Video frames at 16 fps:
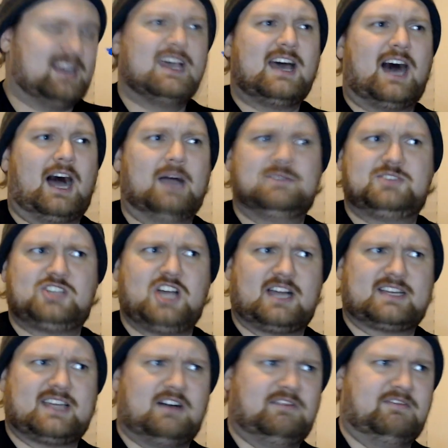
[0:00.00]
I'm shocked
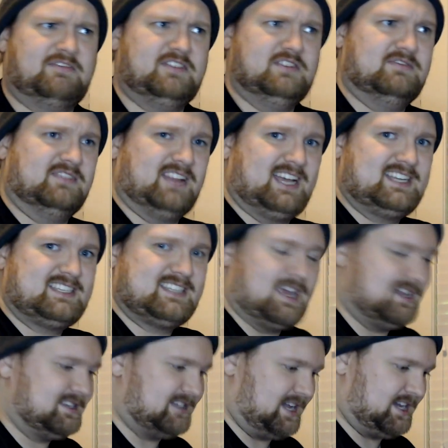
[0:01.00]
how few flight stands
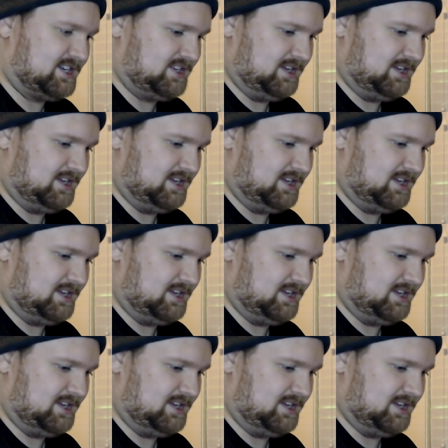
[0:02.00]
actually